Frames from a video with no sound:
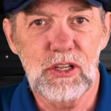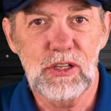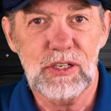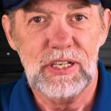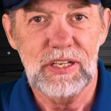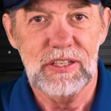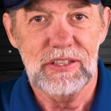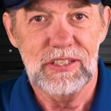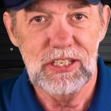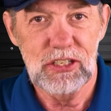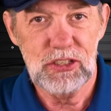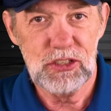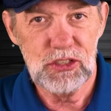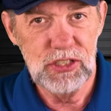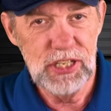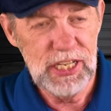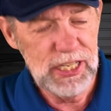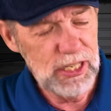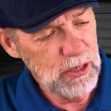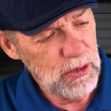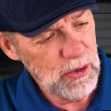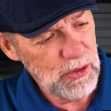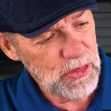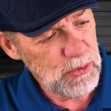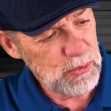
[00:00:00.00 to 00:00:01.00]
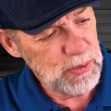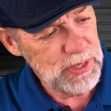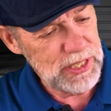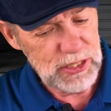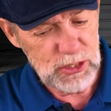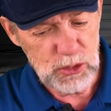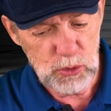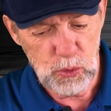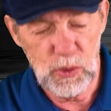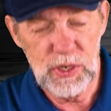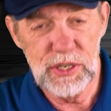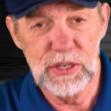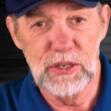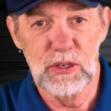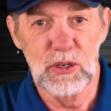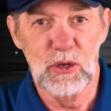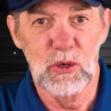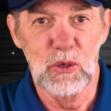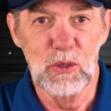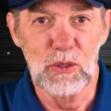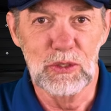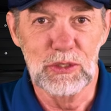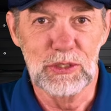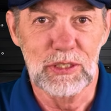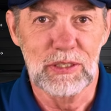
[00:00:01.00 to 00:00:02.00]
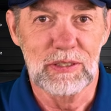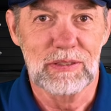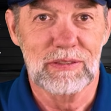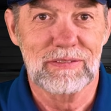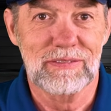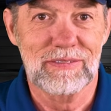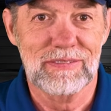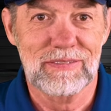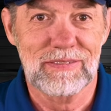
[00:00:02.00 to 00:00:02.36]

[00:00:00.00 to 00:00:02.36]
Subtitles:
look at this Neo 3 tweeter holder.